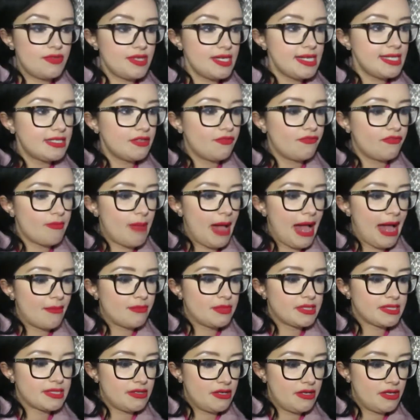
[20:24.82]
these are from
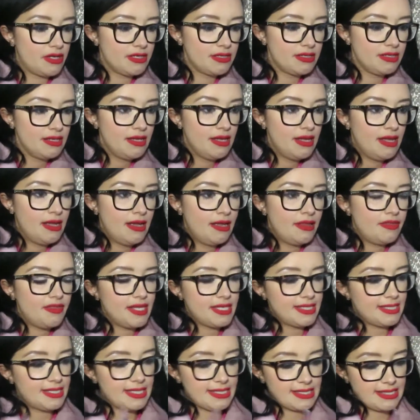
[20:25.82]
Amazon.
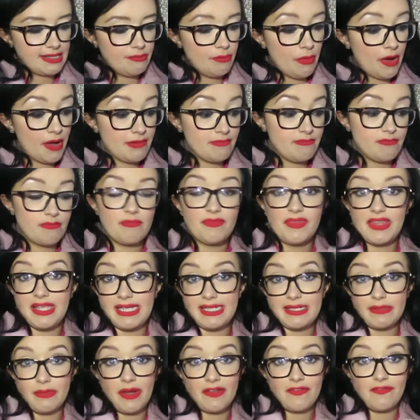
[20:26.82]
These
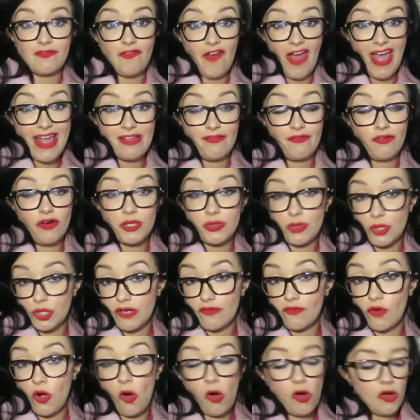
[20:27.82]
are my favourites, which
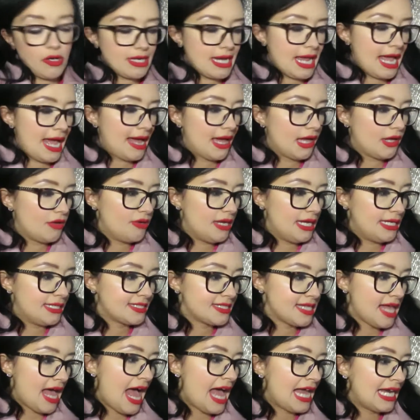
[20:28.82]
I've got on now.
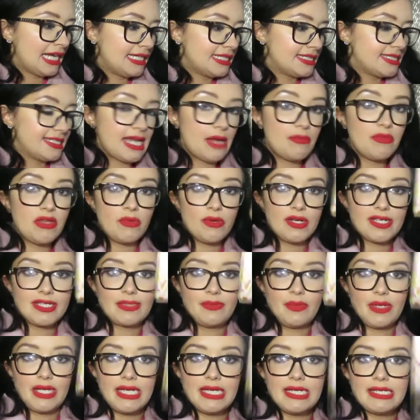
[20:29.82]
It's the Alice Demi
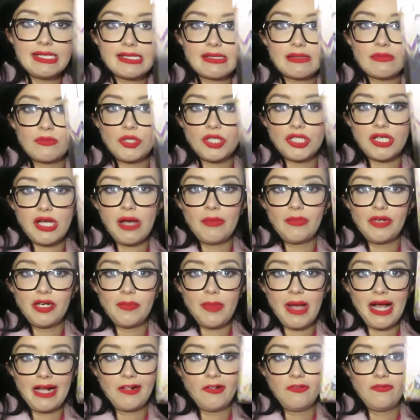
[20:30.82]
Wispies, which come in a
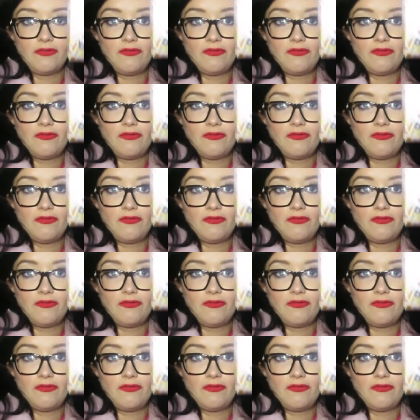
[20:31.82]
pack of